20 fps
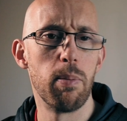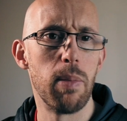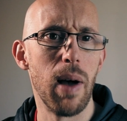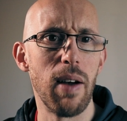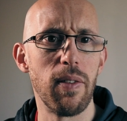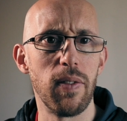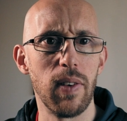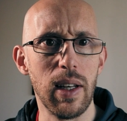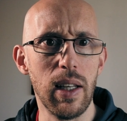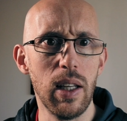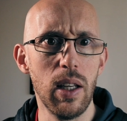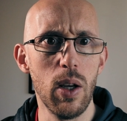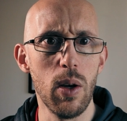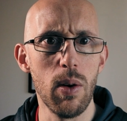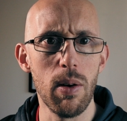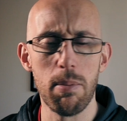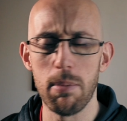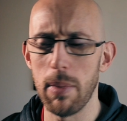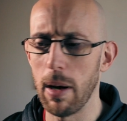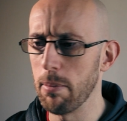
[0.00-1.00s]
baffling
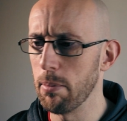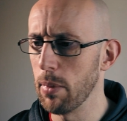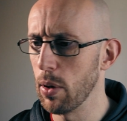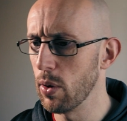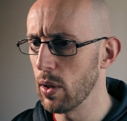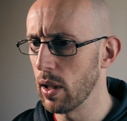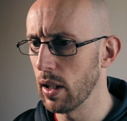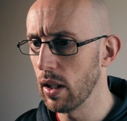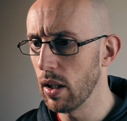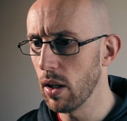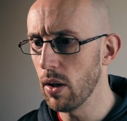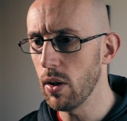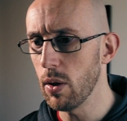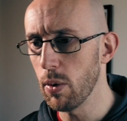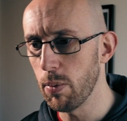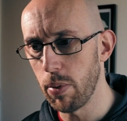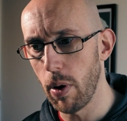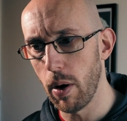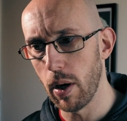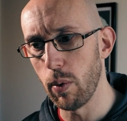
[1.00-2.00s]
you and bamboozling you,
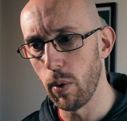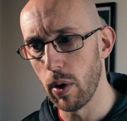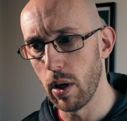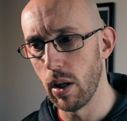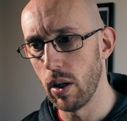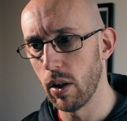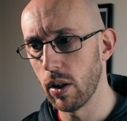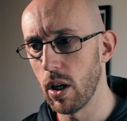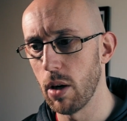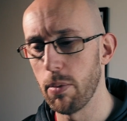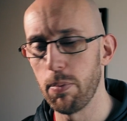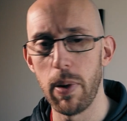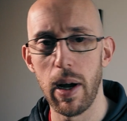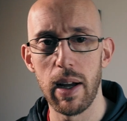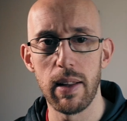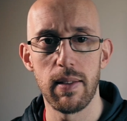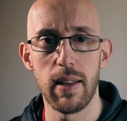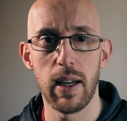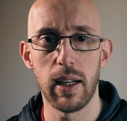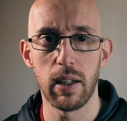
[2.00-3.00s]
you probably want to look up
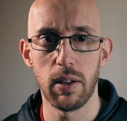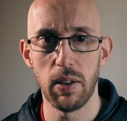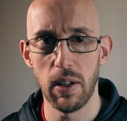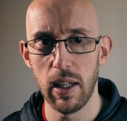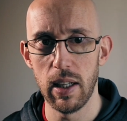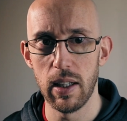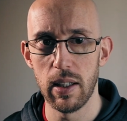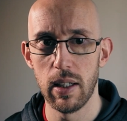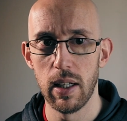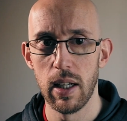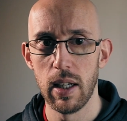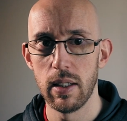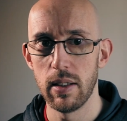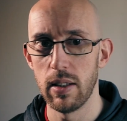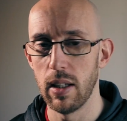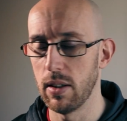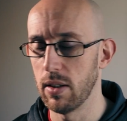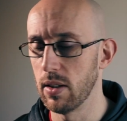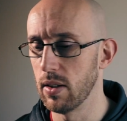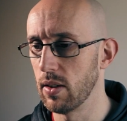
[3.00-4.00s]
Pythagorean
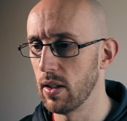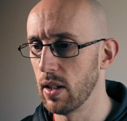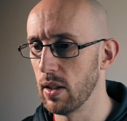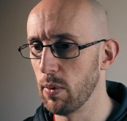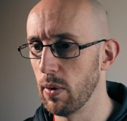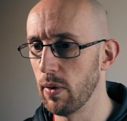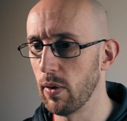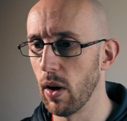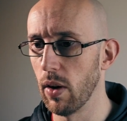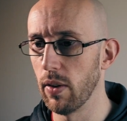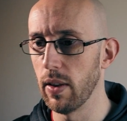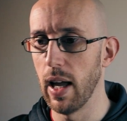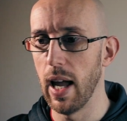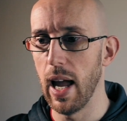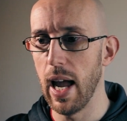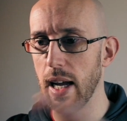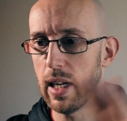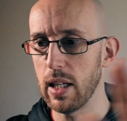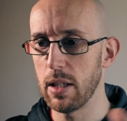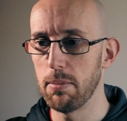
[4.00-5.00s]
distances. We've got the
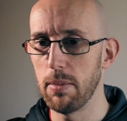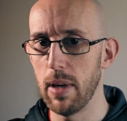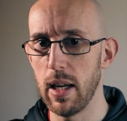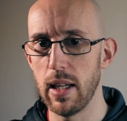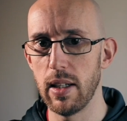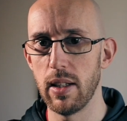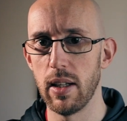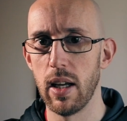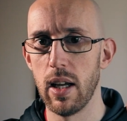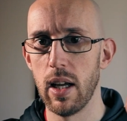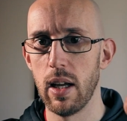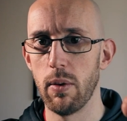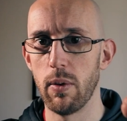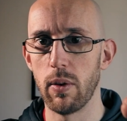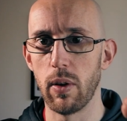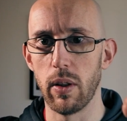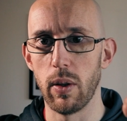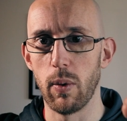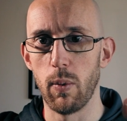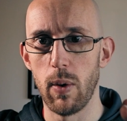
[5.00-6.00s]
x mid,
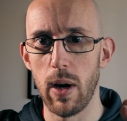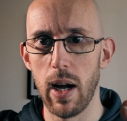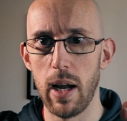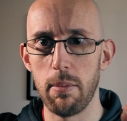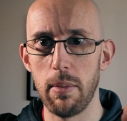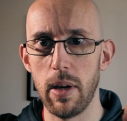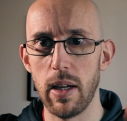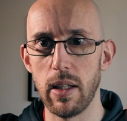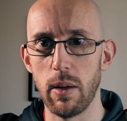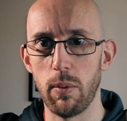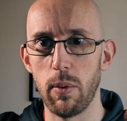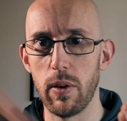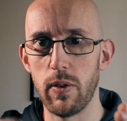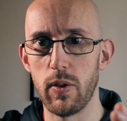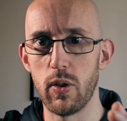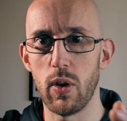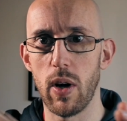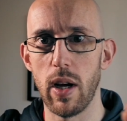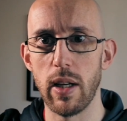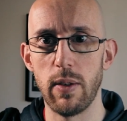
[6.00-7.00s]
we've got the y mid, and we're
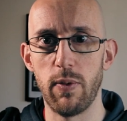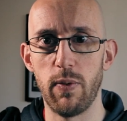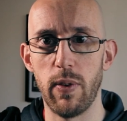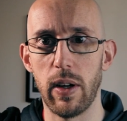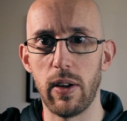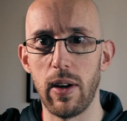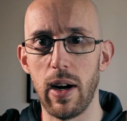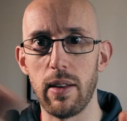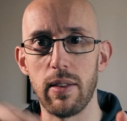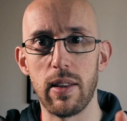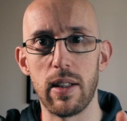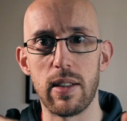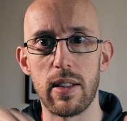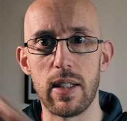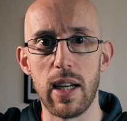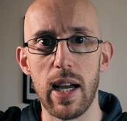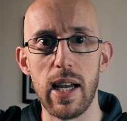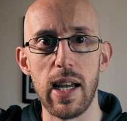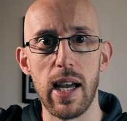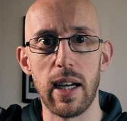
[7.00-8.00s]
trying to figure out the
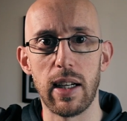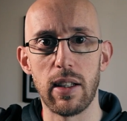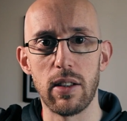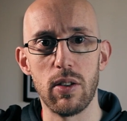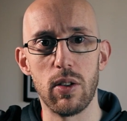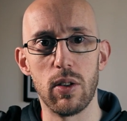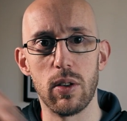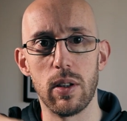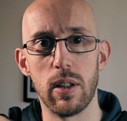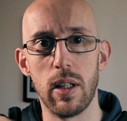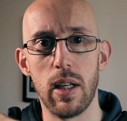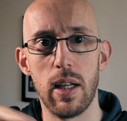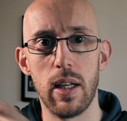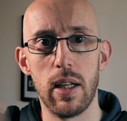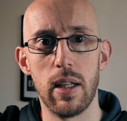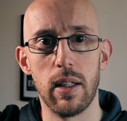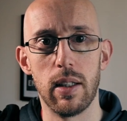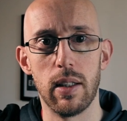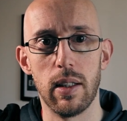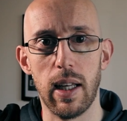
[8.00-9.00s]
diagonal
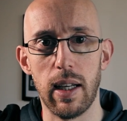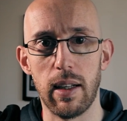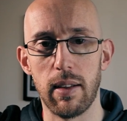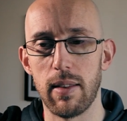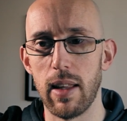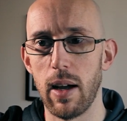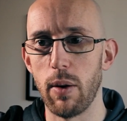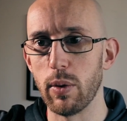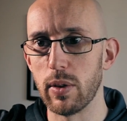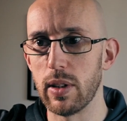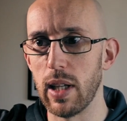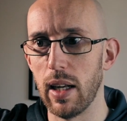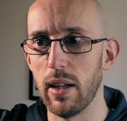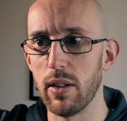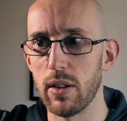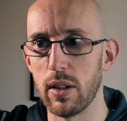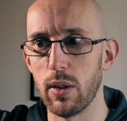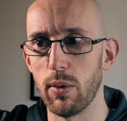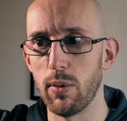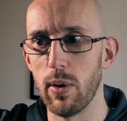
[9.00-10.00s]
length. That will tell
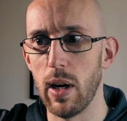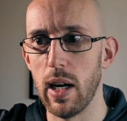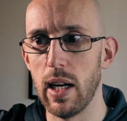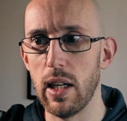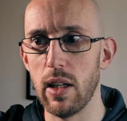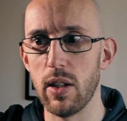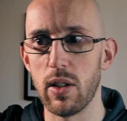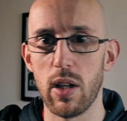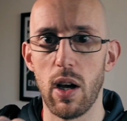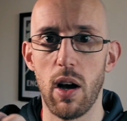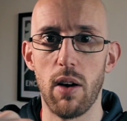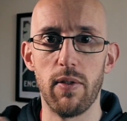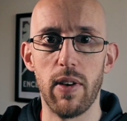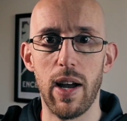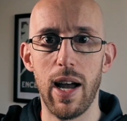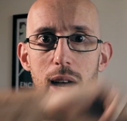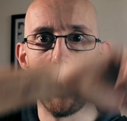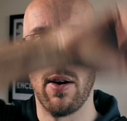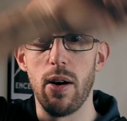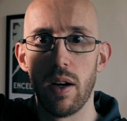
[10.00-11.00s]
us the radius
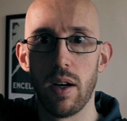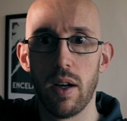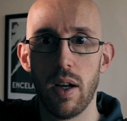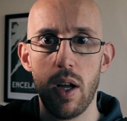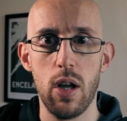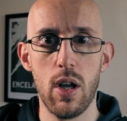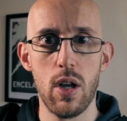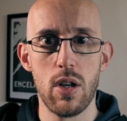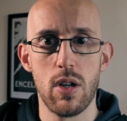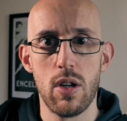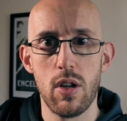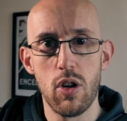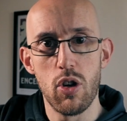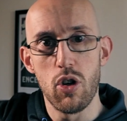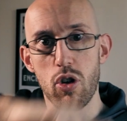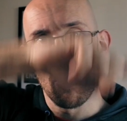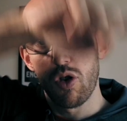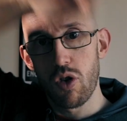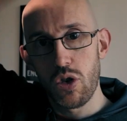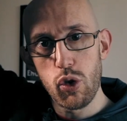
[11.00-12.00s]
of our
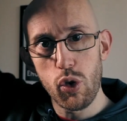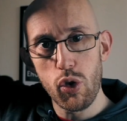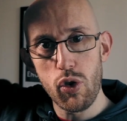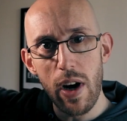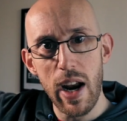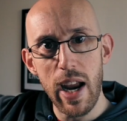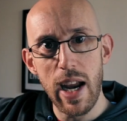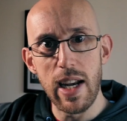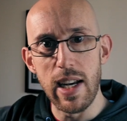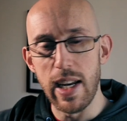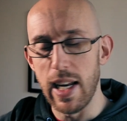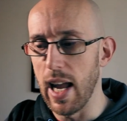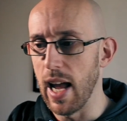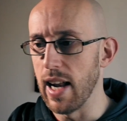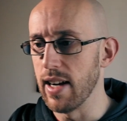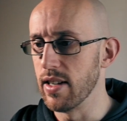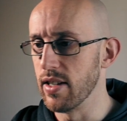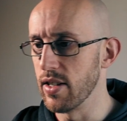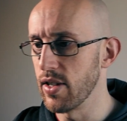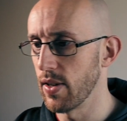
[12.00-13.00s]

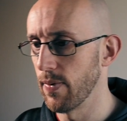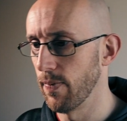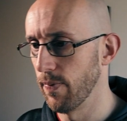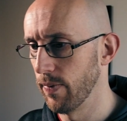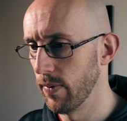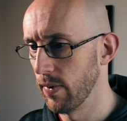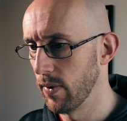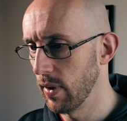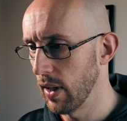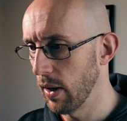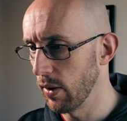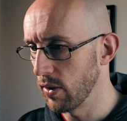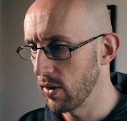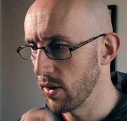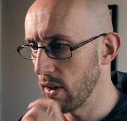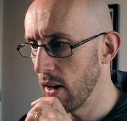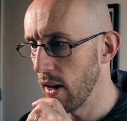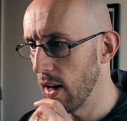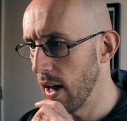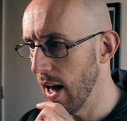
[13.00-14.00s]
gradient.
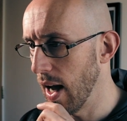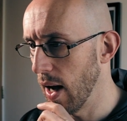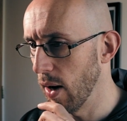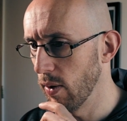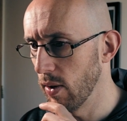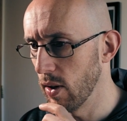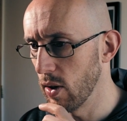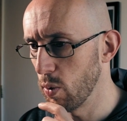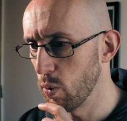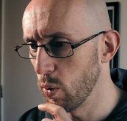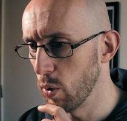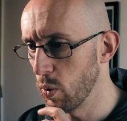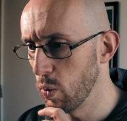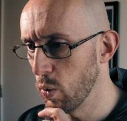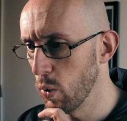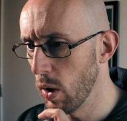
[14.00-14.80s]
That's how this would